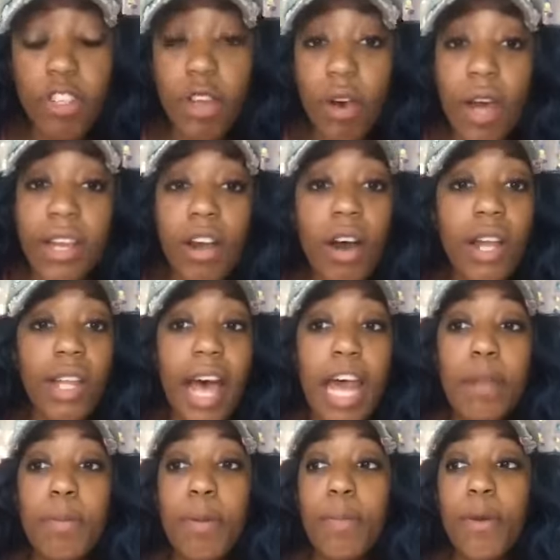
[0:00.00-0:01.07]
So I know a
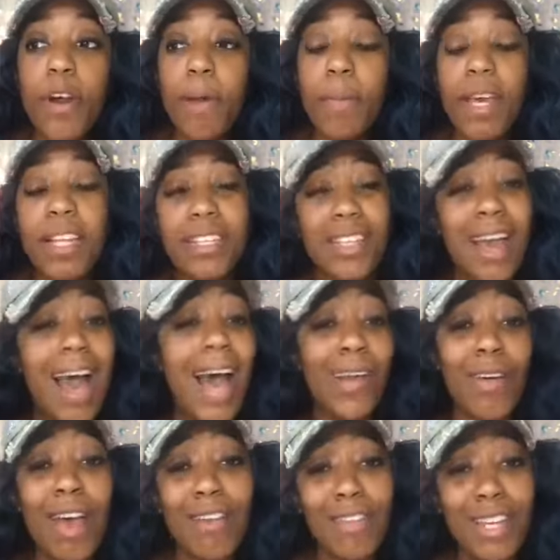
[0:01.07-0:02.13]
lot of people come in and say, I
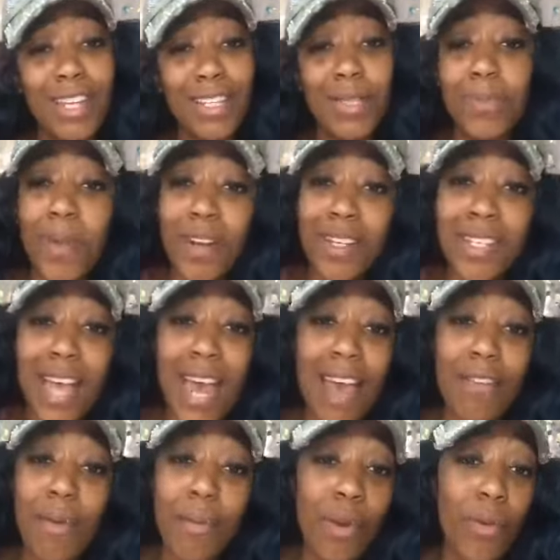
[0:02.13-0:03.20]
don't have any experience. I
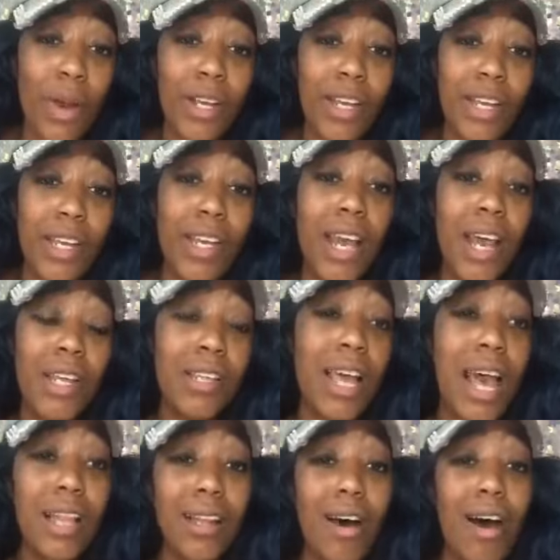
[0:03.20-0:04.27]
haven't been working
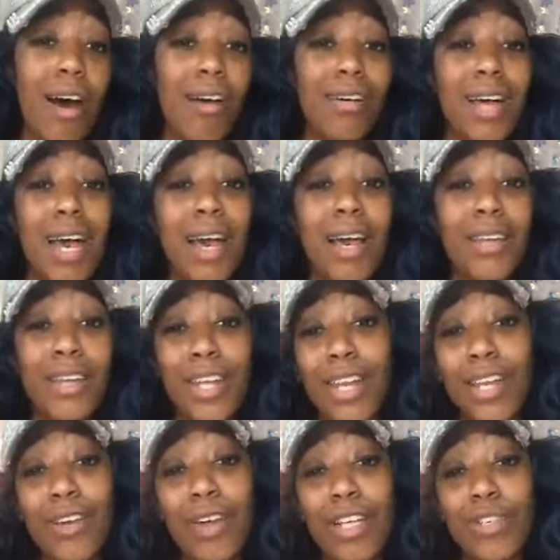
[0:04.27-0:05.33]
that long. I
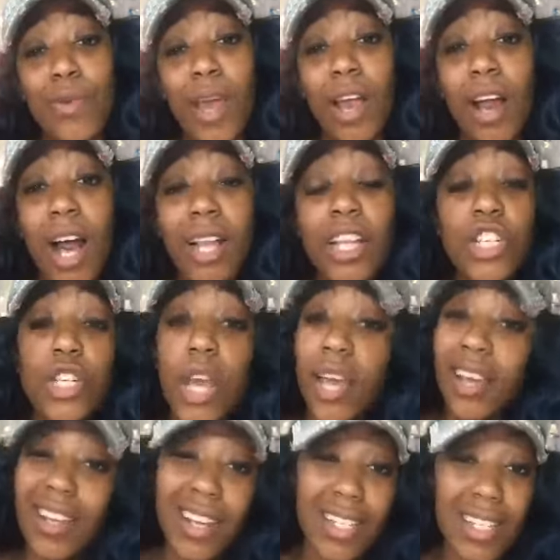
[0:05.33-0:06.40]
didn't graduate college.
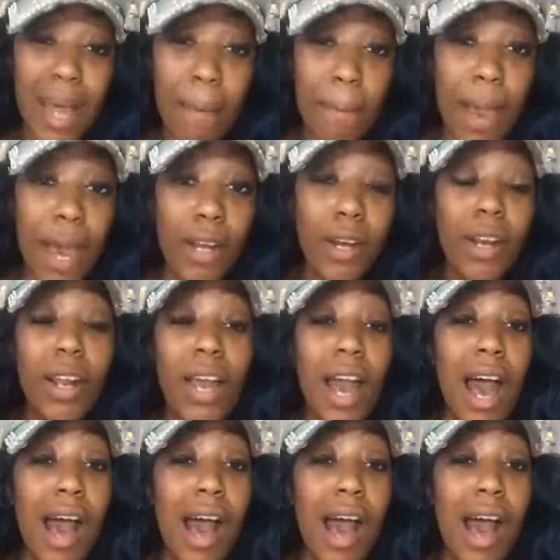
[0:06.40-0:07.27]
It does not matter.